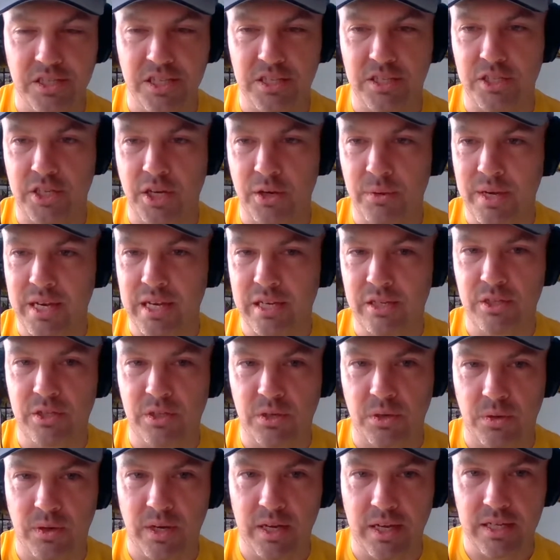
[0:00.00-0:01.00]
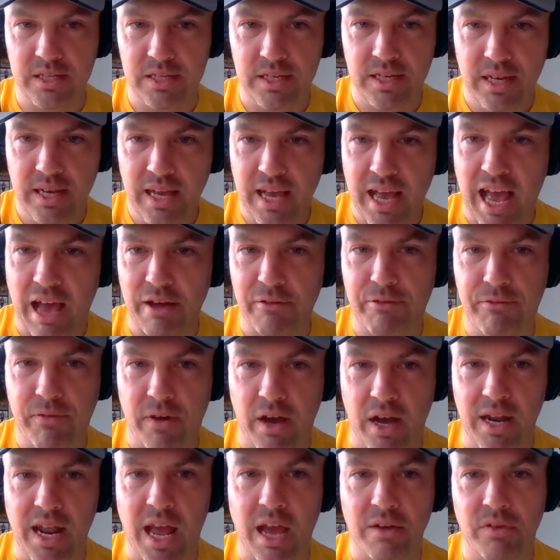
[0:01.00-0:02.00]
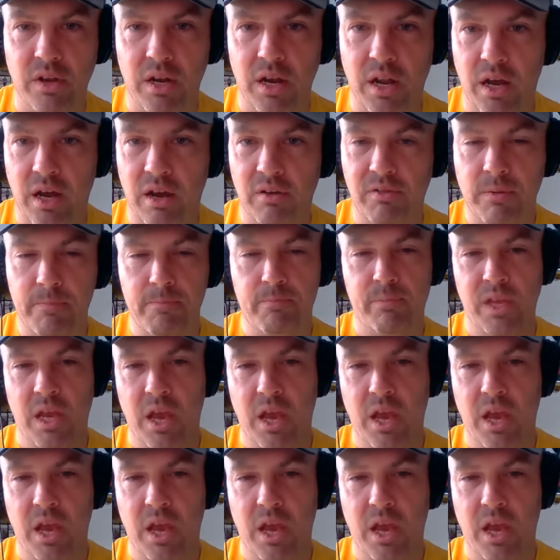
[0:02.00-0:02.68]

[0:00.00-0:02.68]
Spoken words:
Just do it. Enjoy it. Have fun. Have a laugh.